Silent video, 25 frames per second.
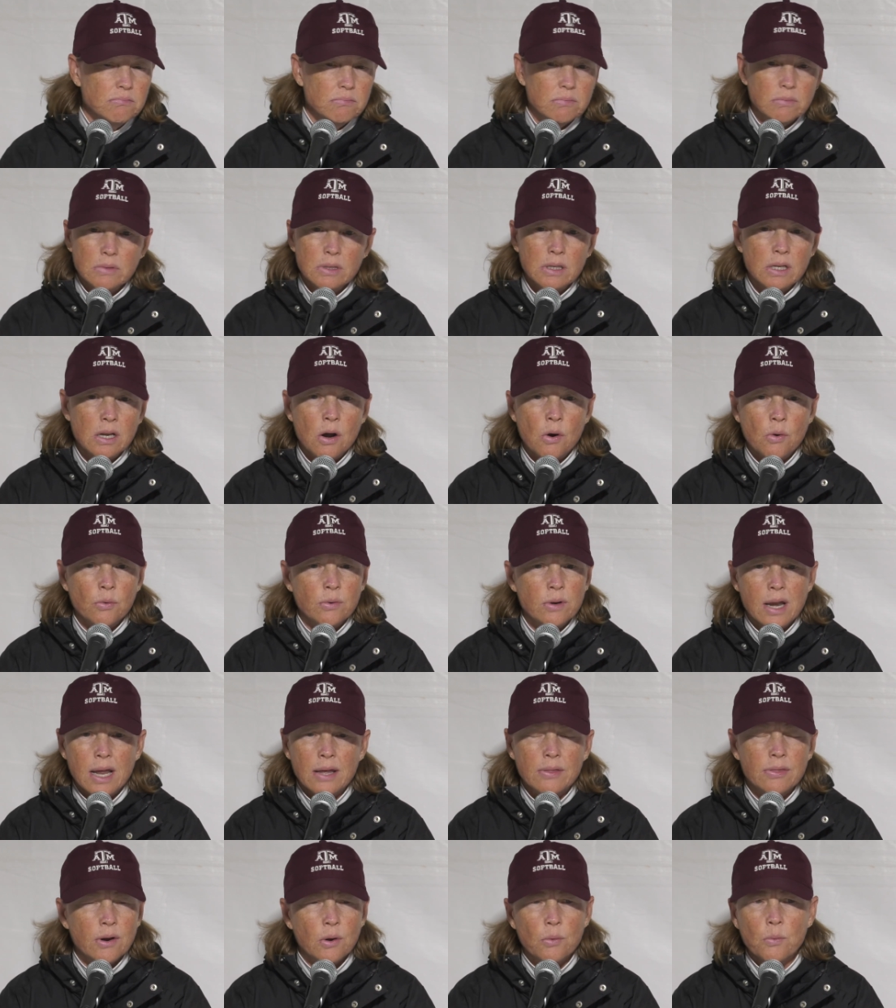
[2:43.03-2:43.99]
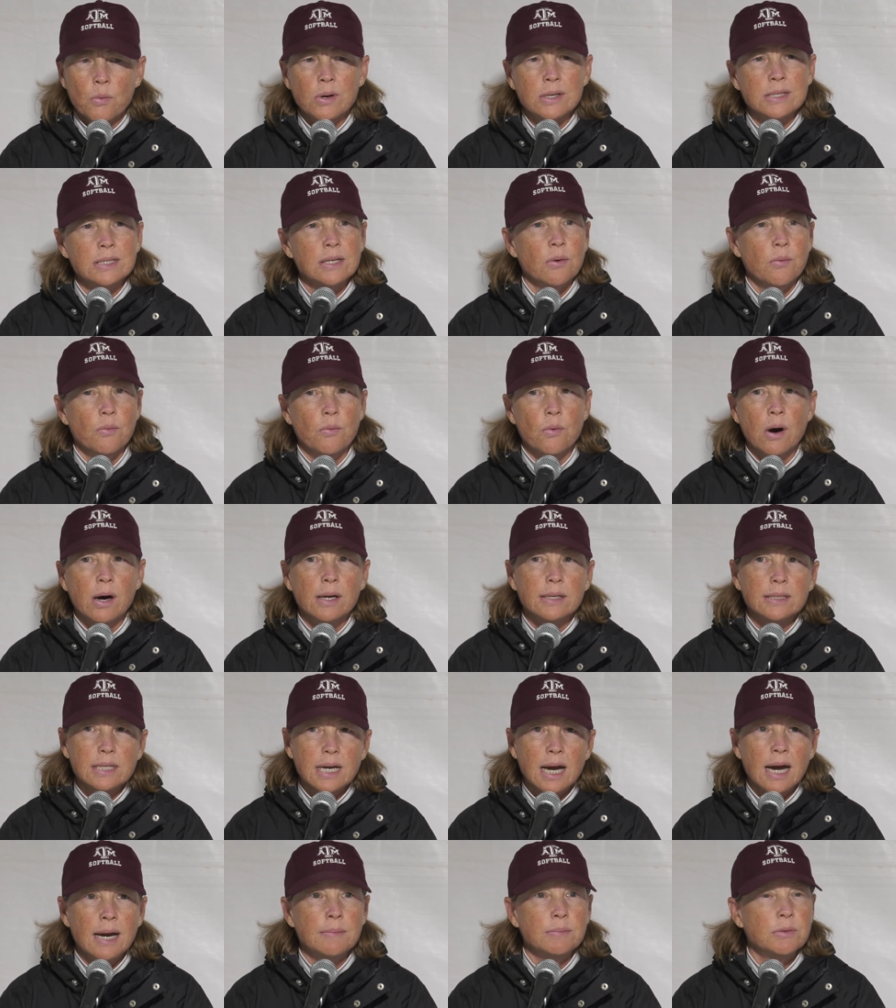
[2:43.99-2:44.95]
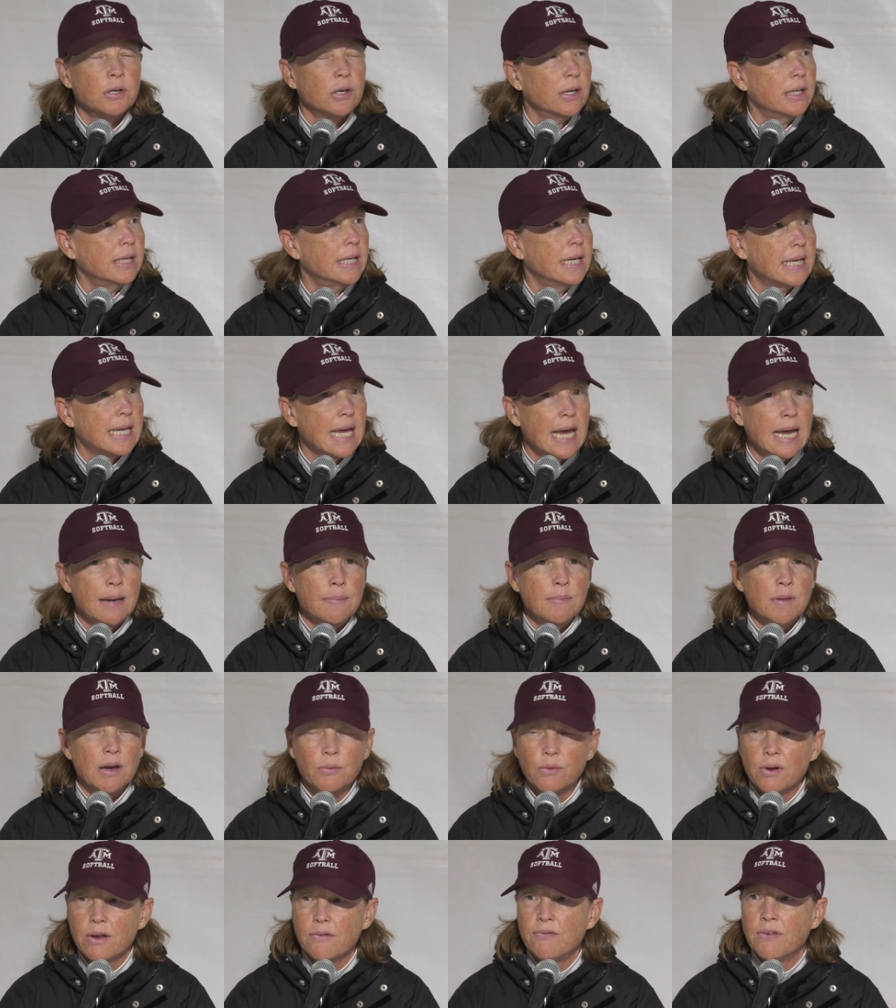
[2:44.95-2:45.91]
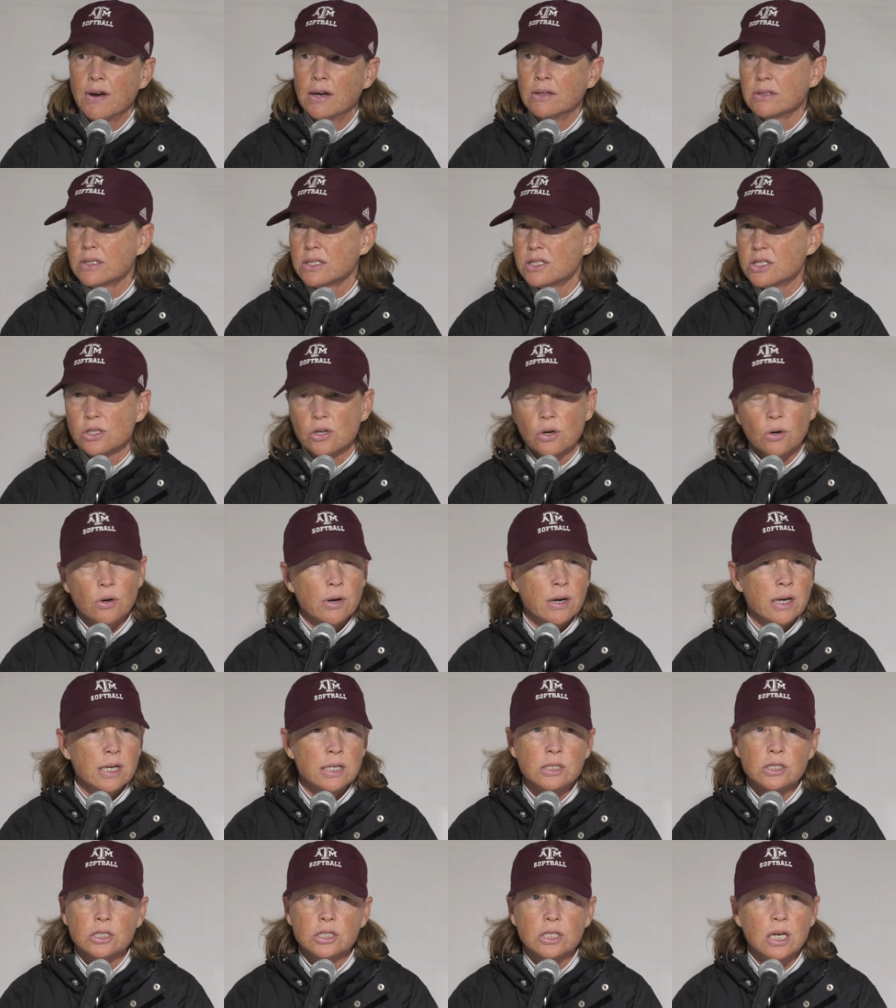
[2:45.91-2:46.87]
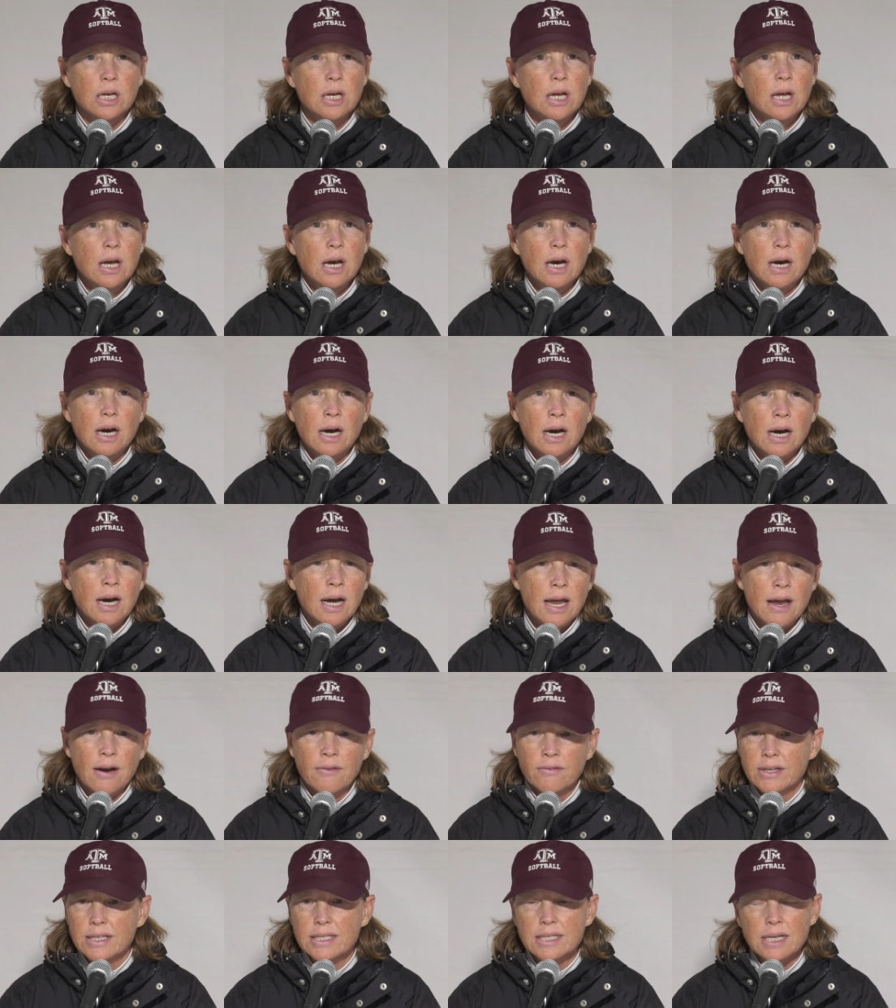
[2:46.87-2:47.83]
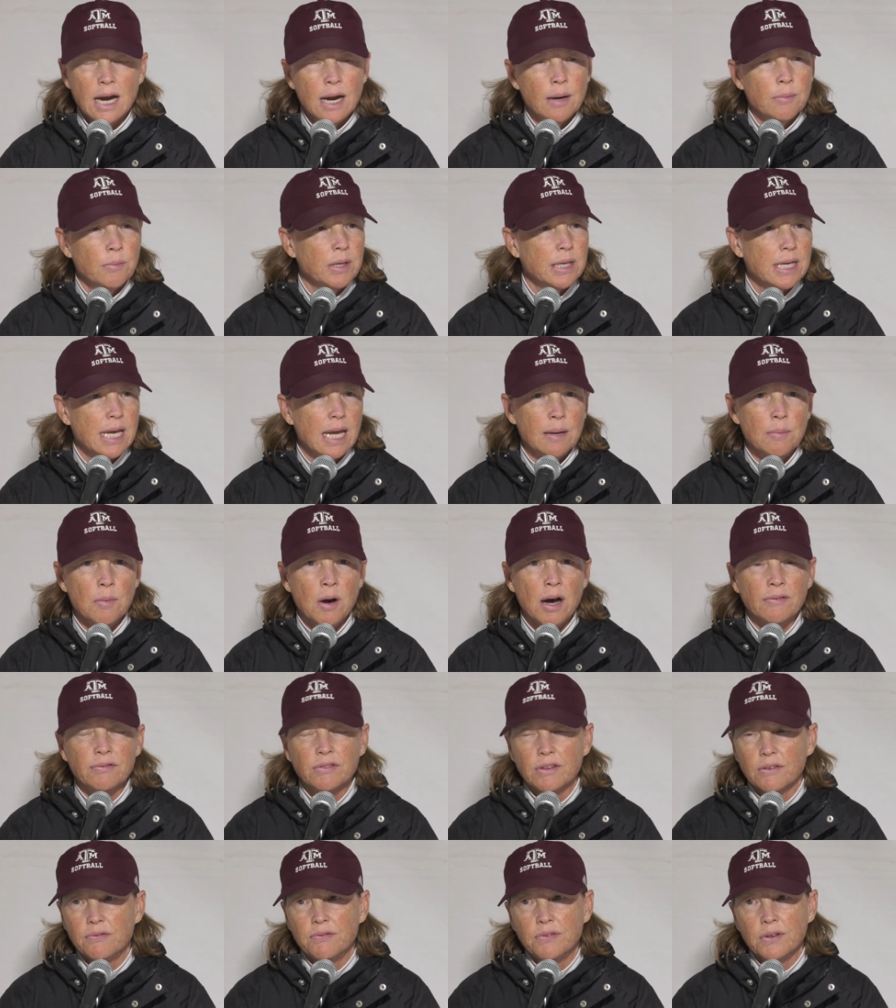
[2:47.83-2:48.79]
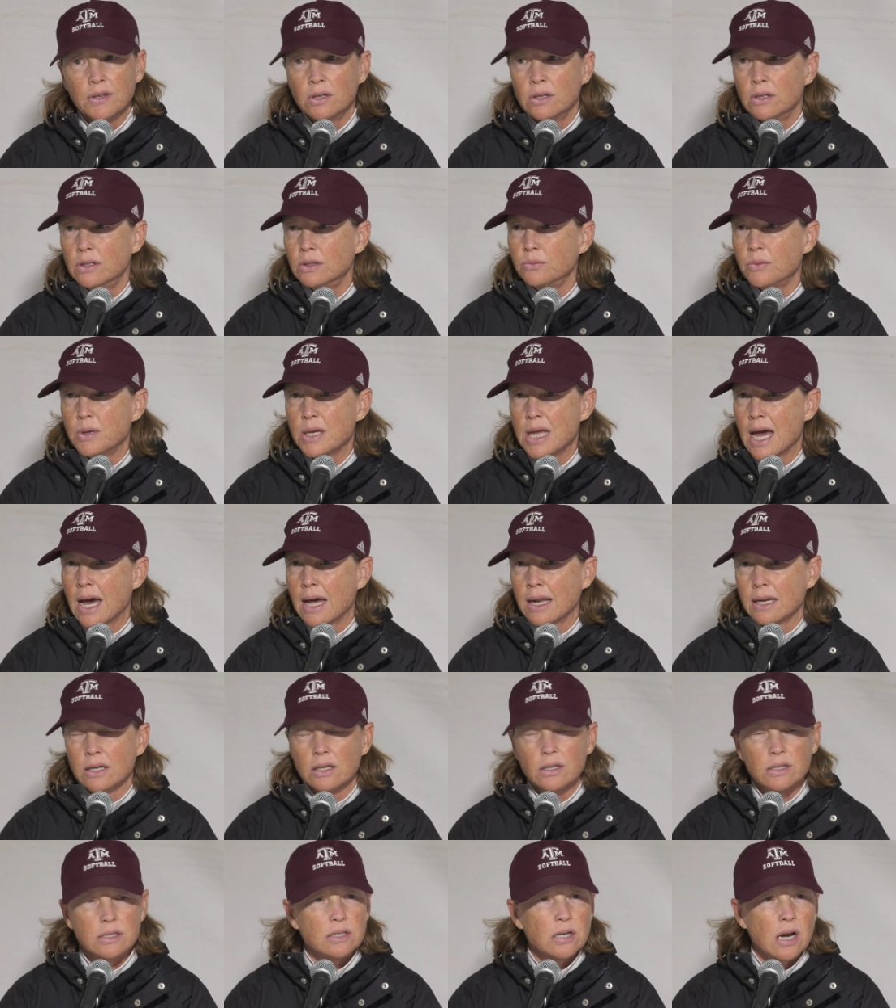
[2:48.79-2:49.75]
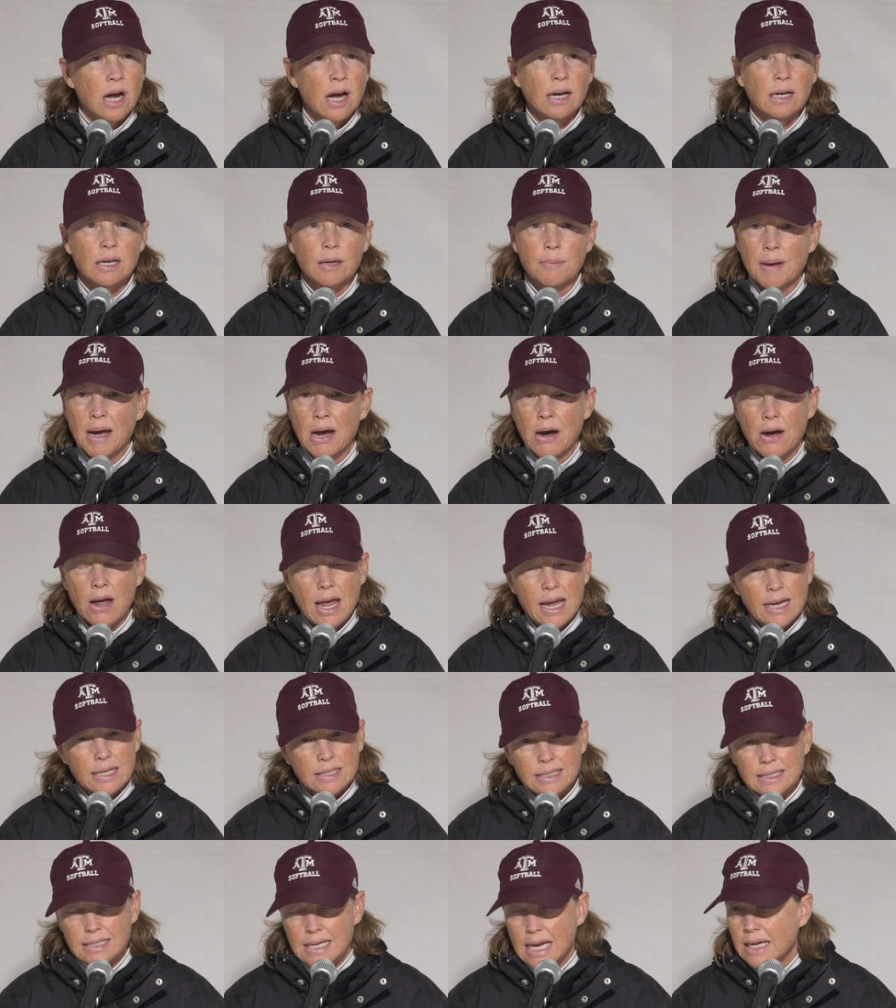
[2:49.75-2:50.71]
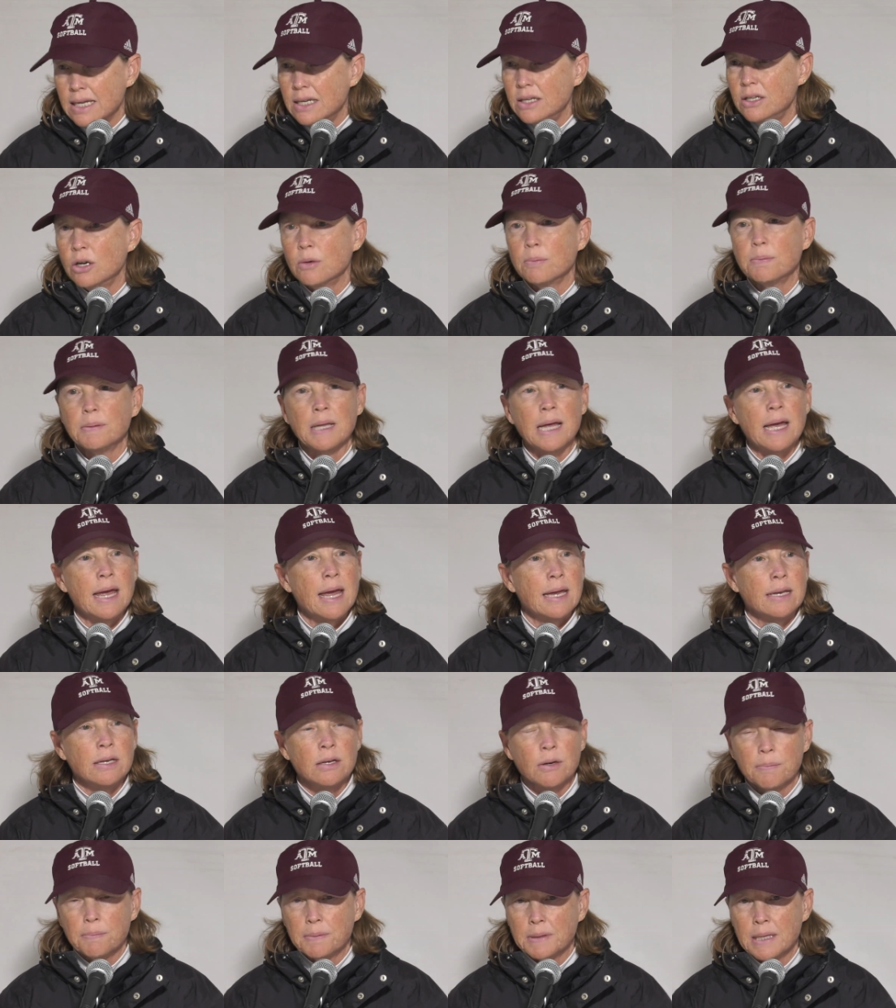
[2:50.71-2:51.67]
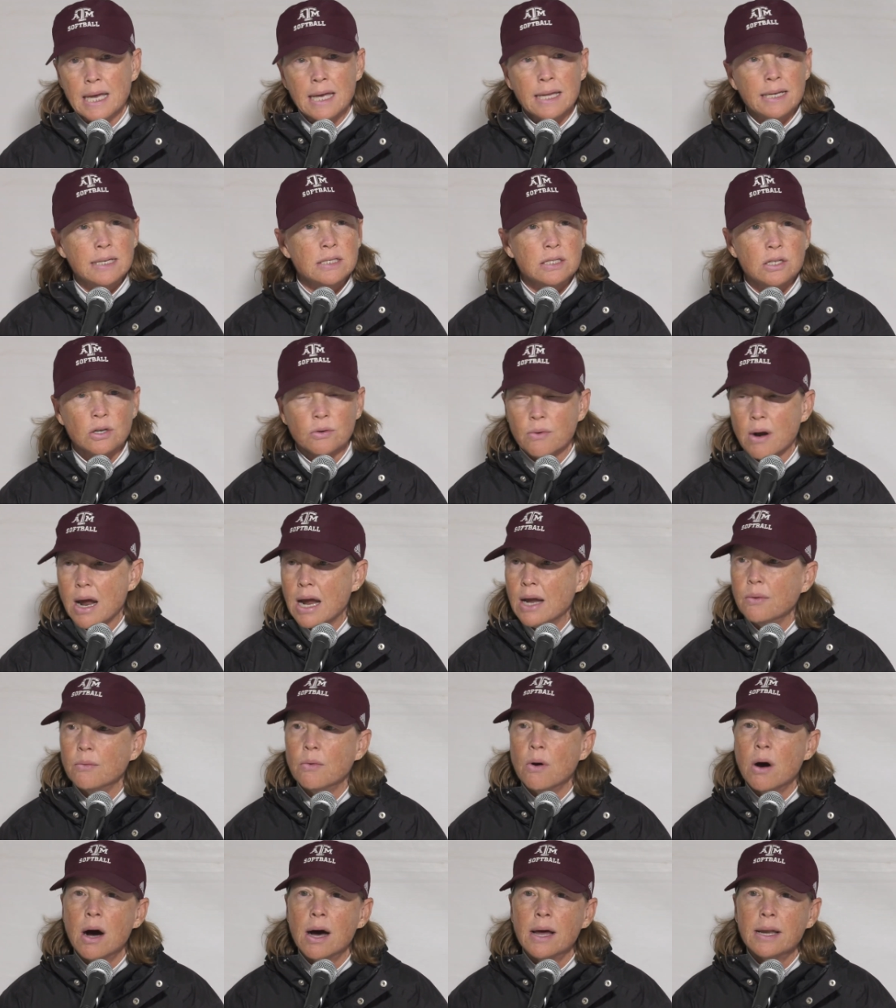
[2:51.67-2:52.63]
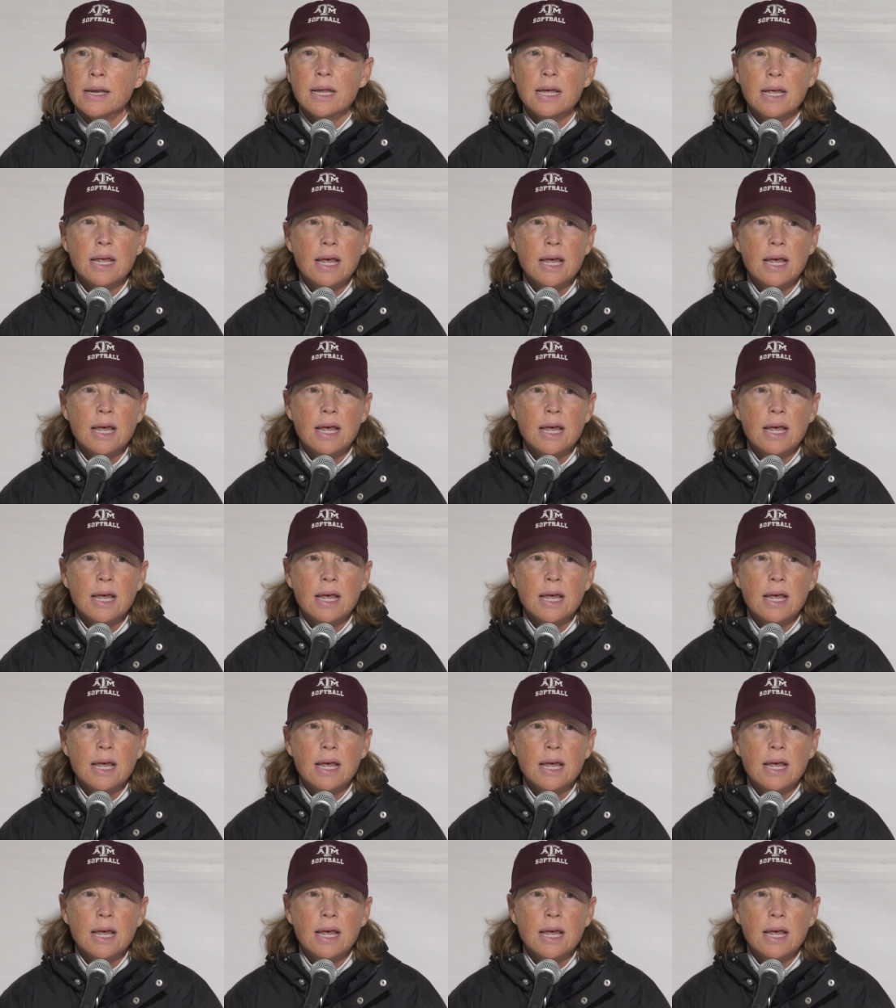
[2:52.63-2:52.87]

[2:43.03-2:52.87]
you know, there wasn't one time during the game that we felt discouraged. Uh, every time we came off the field, we had a good talk about, hey, stay in your plan. Your plan is the right one,